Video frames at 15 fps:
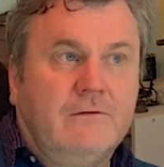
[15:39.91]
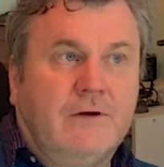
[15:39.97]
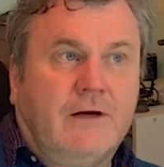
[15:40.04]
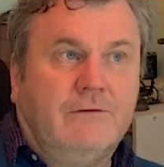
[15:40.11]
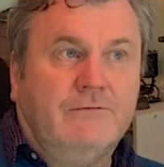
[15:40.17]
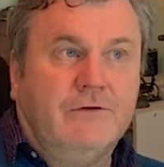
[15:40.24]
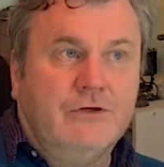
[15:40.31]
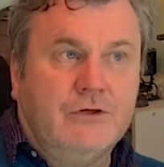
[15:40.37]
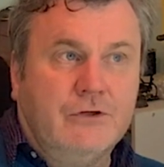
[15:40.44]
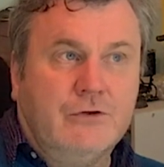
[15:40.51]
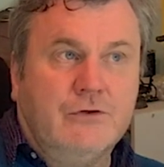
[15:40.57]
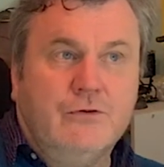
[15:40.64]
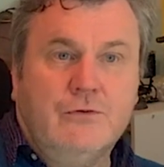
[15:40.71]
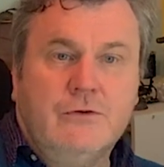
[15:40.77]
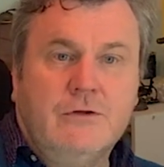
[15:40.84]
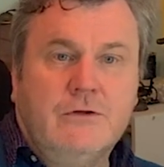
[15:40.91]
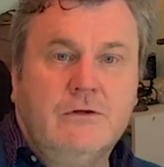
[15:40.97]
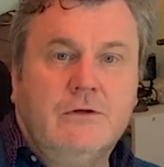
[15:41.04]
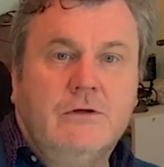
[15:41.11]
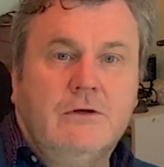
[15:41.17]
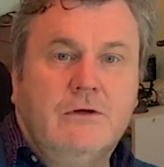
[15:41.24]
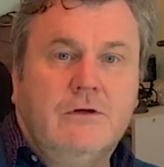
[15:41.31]
you have to do
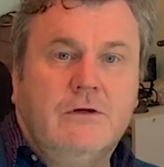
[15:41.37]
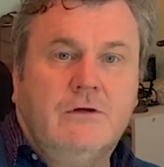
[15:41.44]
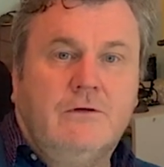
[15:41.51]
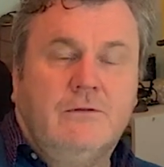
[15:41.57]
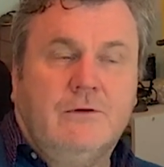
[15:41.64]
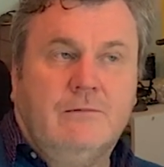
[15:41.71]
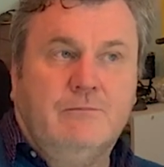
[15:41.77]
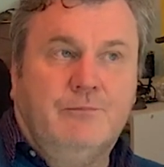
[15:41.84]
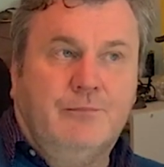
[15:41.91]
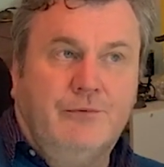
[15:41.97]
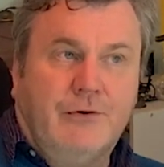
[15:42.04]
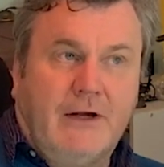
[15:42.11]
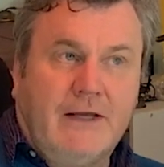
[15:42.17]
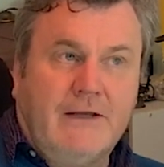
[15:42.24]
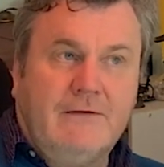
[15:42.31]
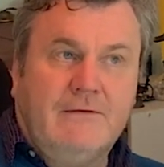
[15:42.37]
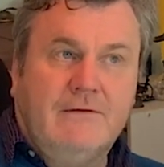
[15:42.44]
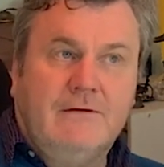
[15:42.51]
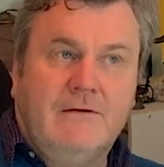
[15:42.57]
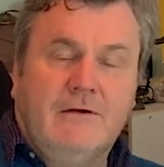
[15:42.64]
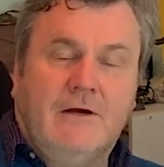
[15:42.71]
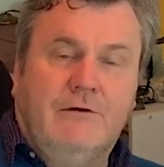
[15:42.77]
to
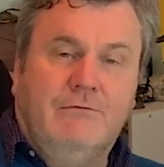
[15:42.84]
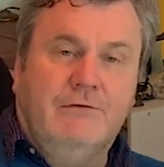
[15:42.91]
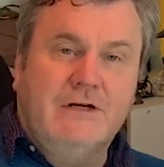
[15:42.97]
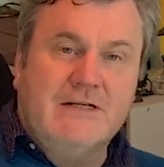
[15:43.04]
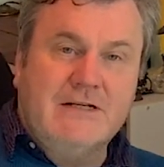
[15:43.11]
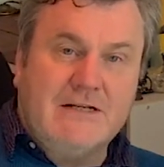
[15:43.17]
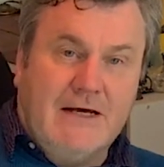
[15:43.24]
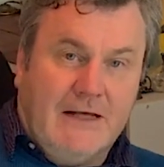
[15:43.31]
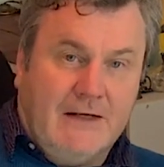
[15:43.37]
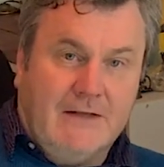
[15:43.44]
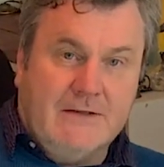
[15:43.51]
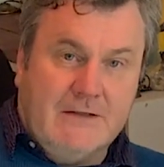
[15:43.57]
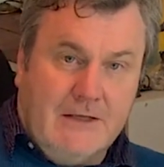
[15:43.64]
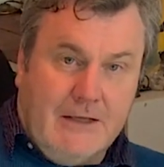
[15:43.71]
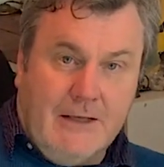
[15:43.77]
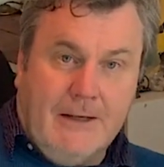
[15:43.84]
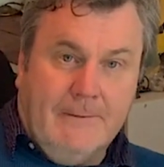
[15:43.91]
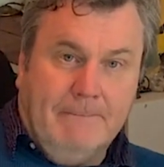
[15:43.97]
embrace originality.